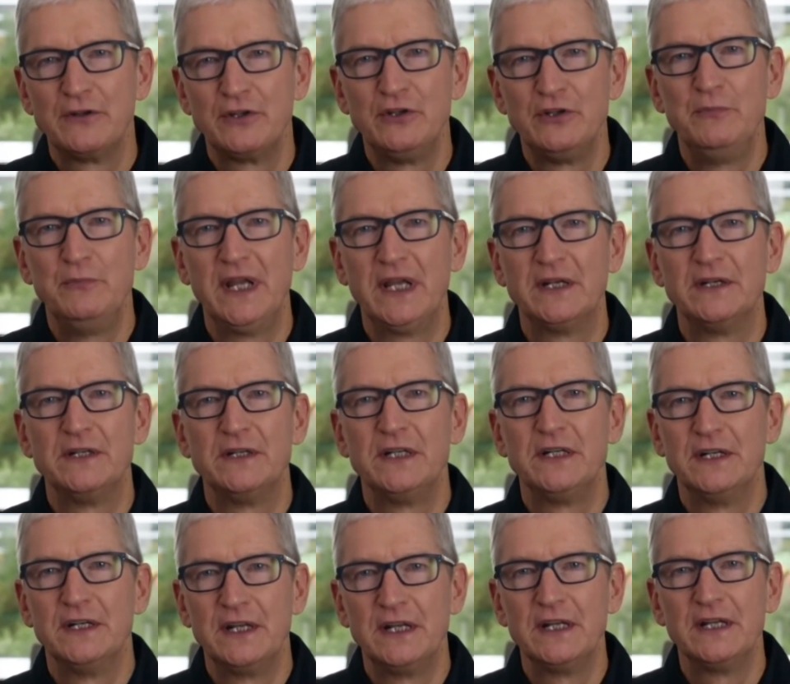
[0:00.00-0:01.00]
humanity
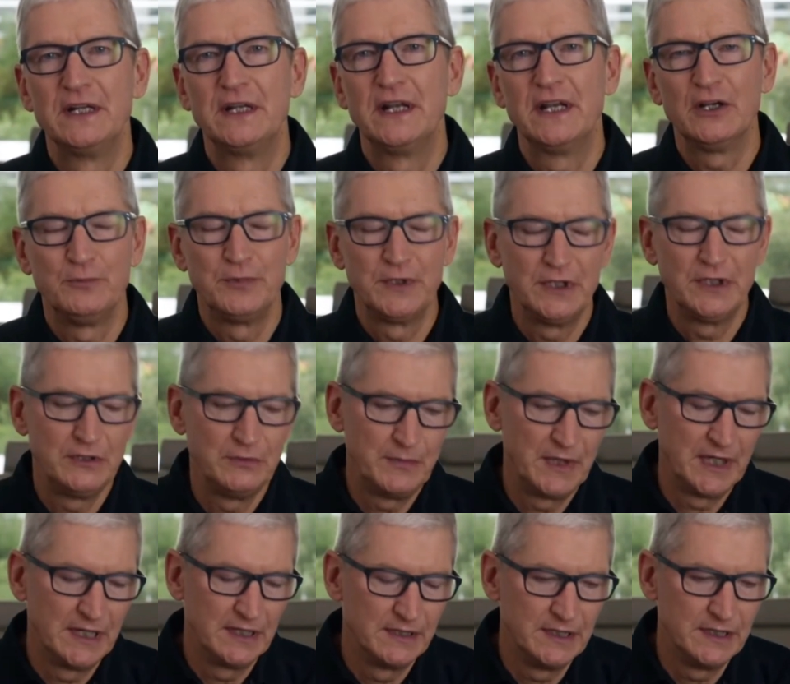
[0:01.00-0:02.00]
and helping
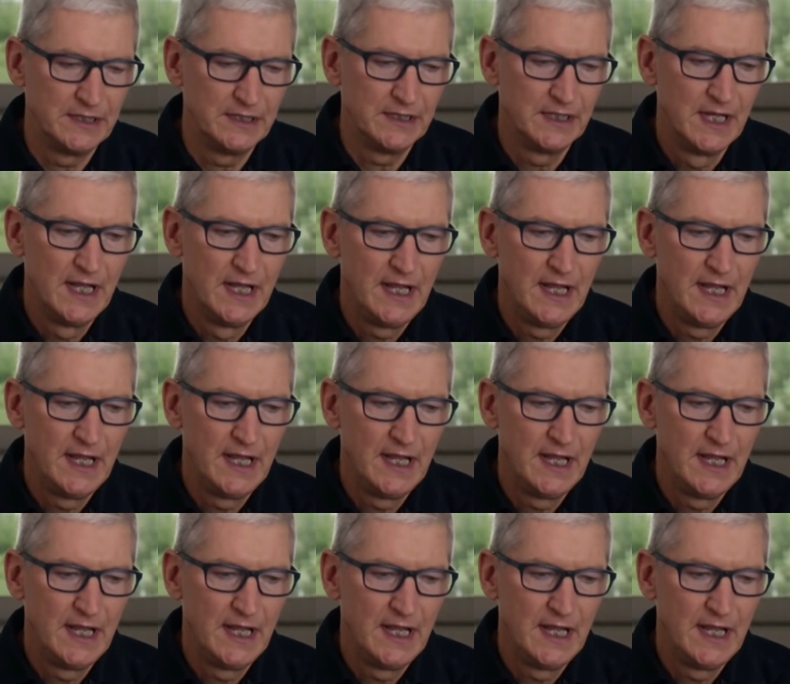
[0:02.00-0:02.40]
humanity.